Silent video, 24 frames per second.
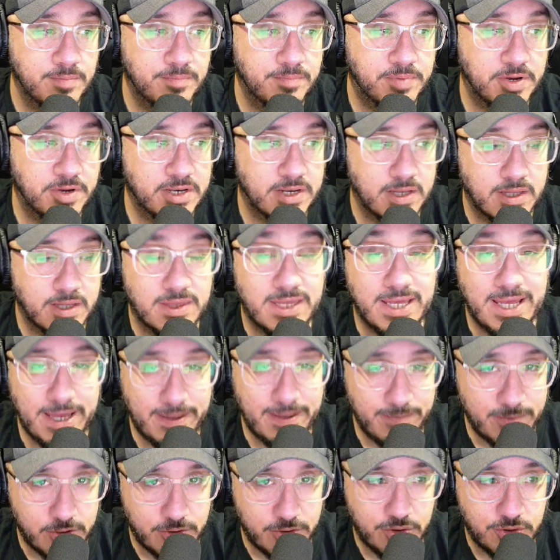but the
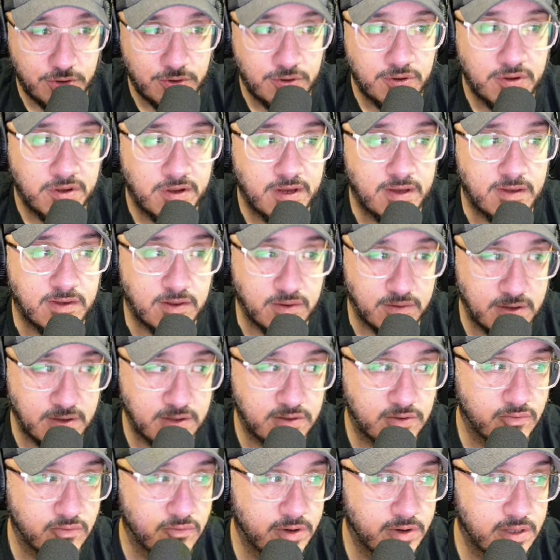image is
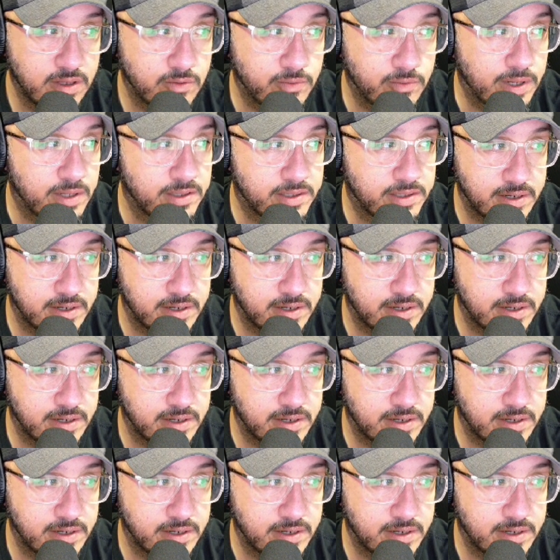a really well done